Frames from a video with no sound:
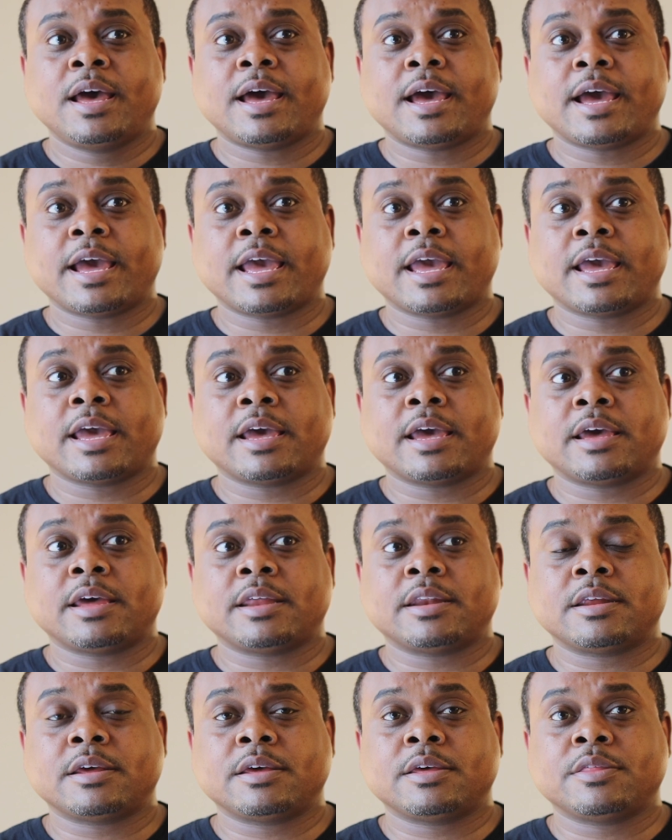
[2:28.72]

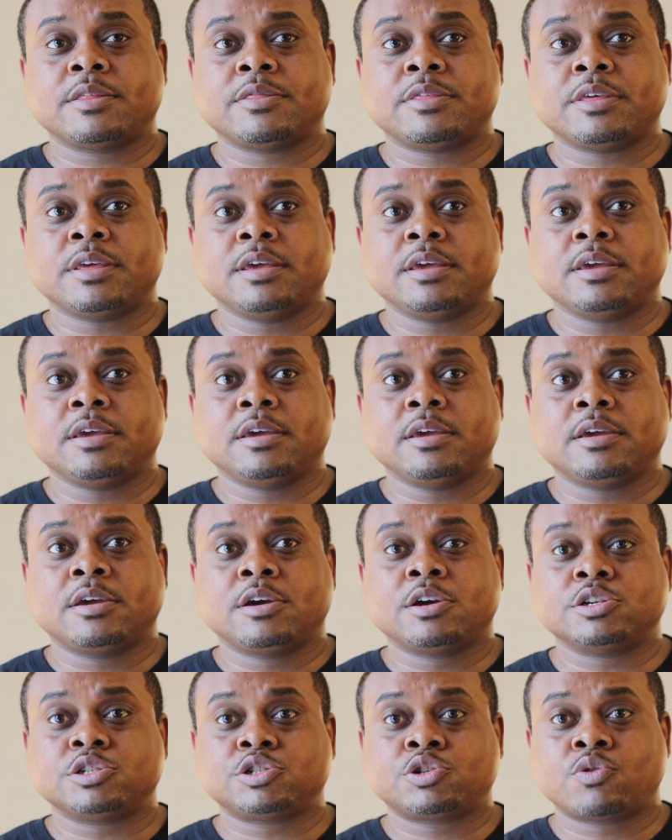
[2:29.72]
And the
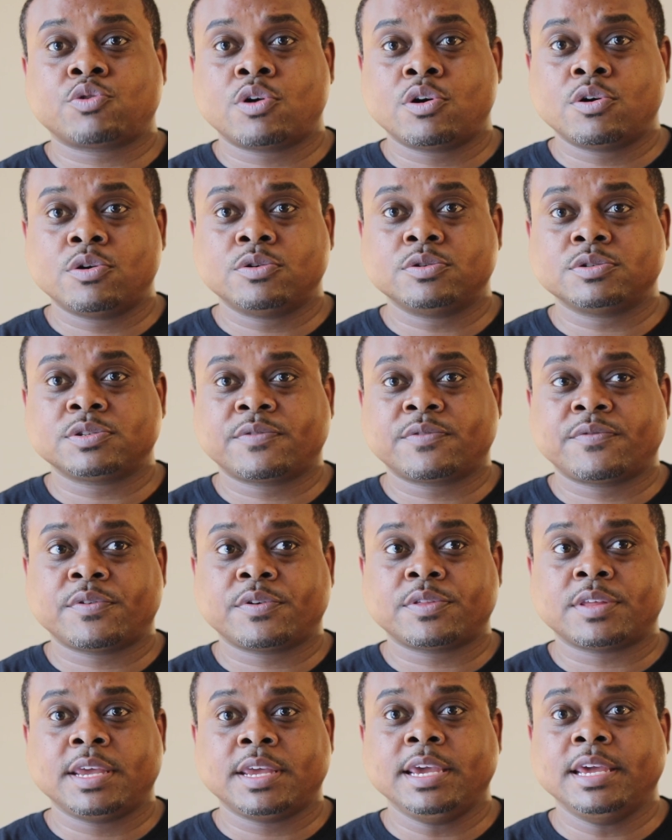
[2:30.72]
controls
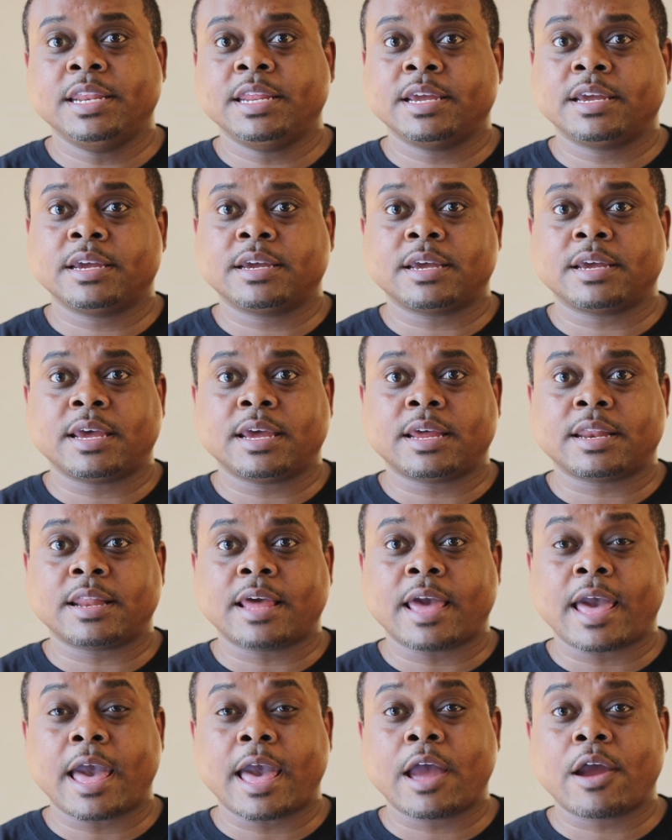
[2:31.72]
for the heating and the
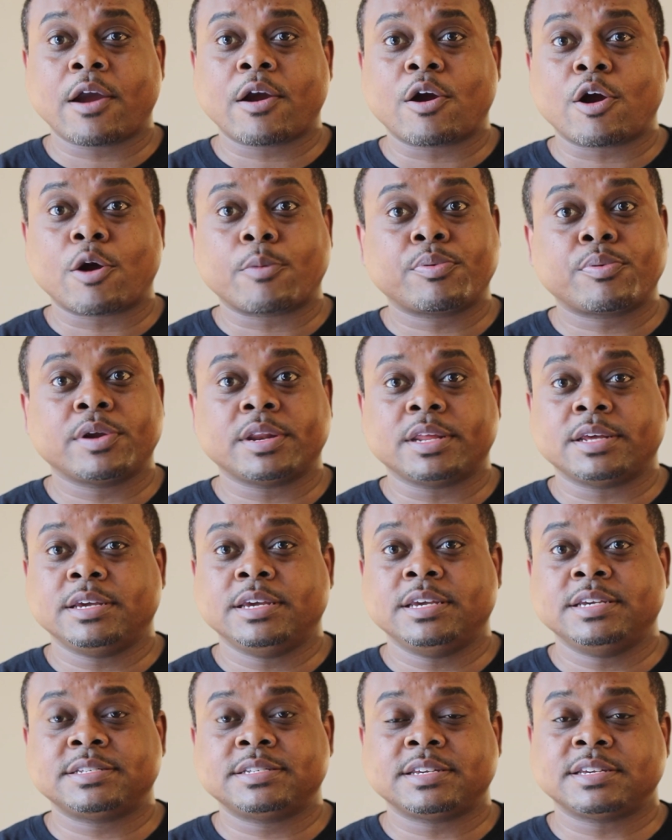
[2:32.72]
air are pretty
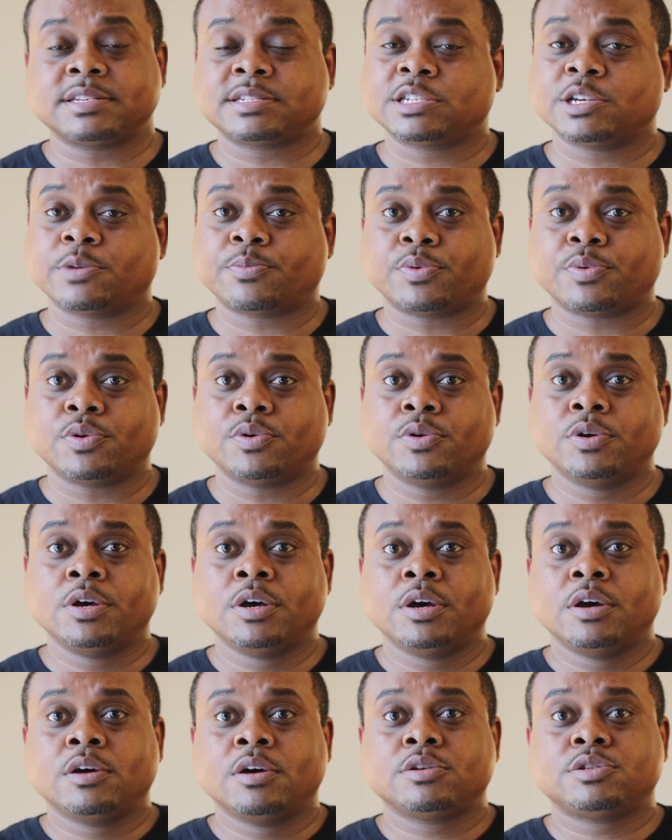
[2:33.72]
easy and simple
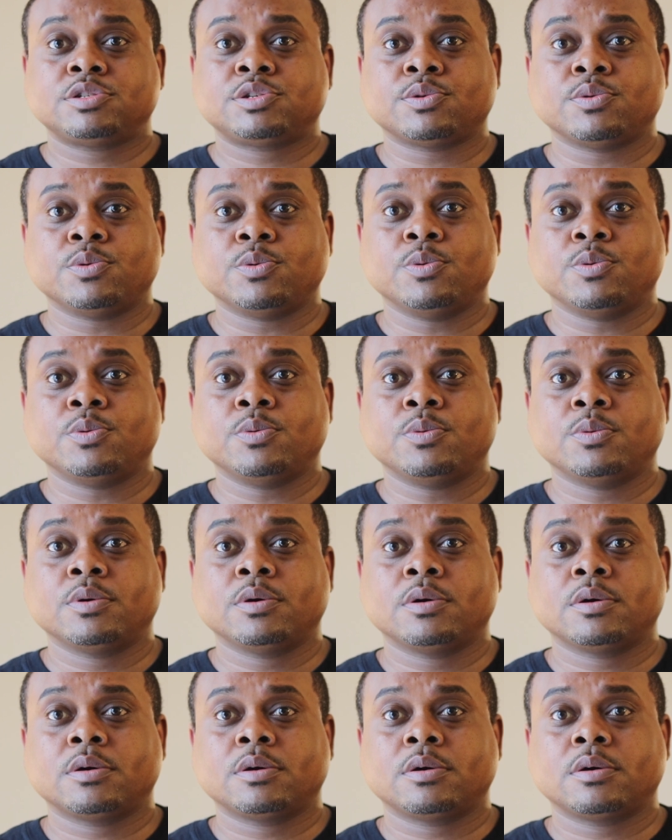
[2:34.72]
to
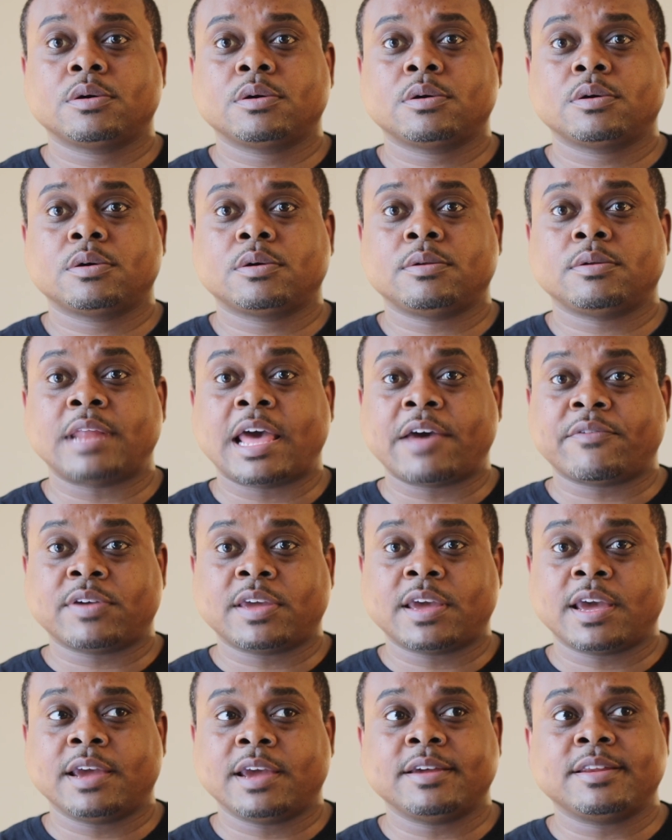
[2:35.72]

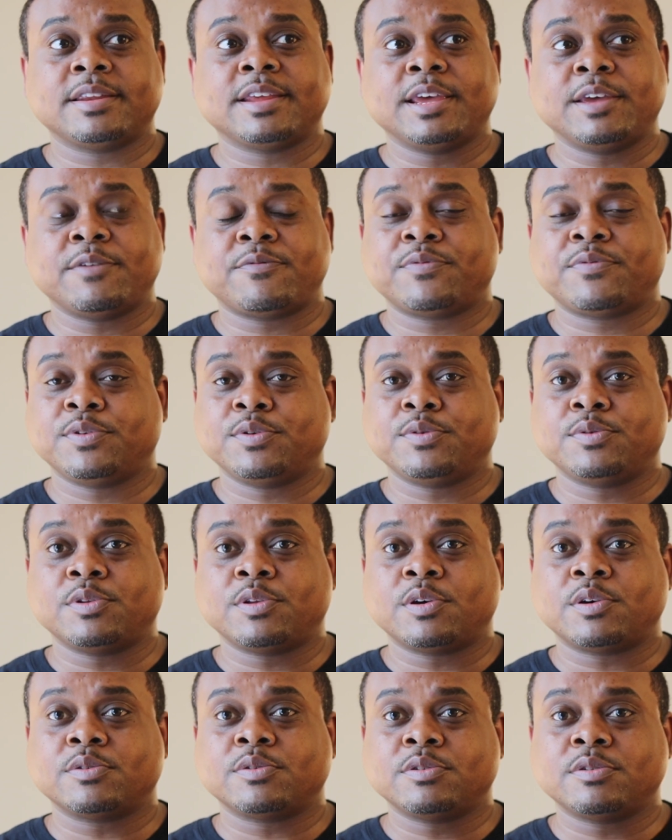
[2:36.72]
navigate if you
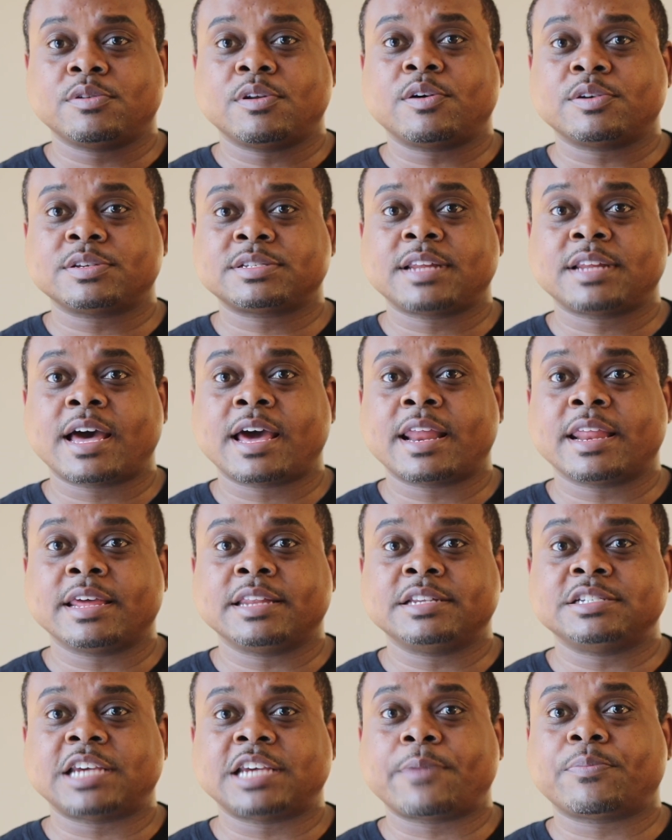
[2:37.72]
know it's not
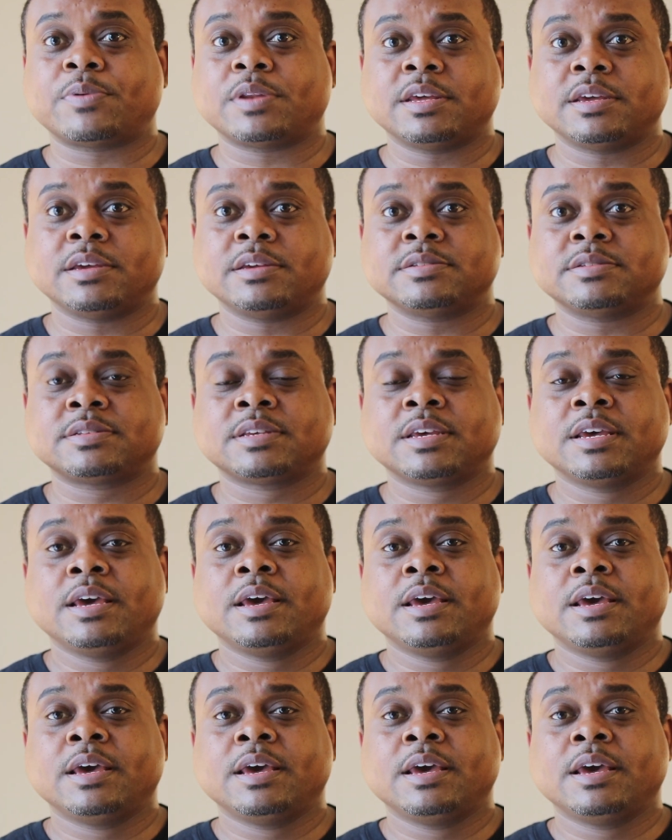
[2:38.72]
in Japanese.